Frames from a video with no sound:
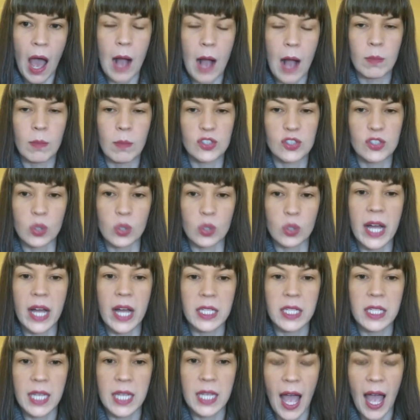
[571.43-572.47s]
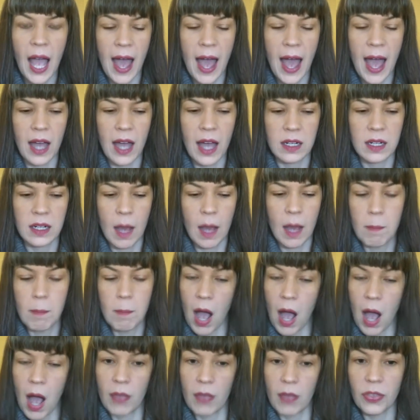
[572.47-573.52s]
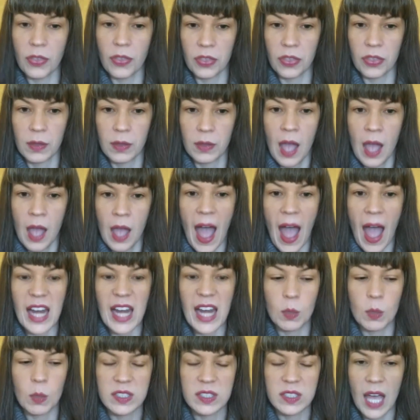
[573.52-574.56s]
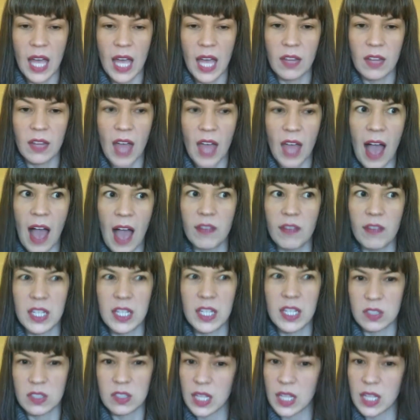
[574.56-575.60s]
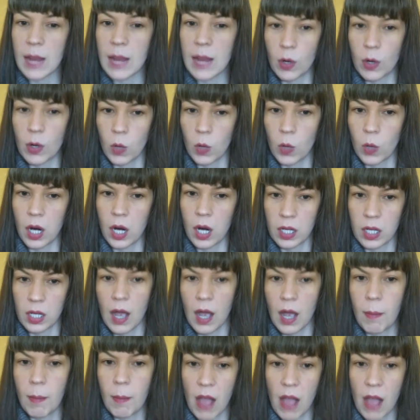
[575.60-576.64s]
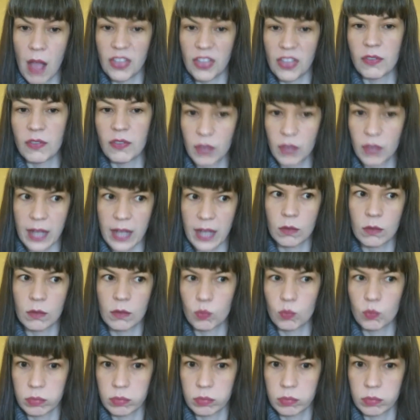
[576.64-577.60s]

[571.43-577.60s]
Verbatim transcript: Um, so luckily I had a month, and it was kind of the heaviest labor work, a month of like,